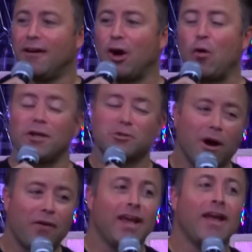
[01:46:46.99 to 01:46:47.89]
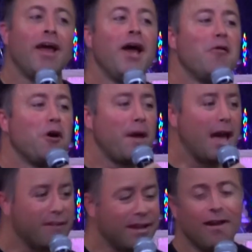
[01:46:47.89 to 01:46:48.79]
Always worrying, will we
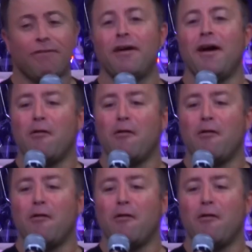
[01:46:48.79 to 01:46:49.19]
have enough?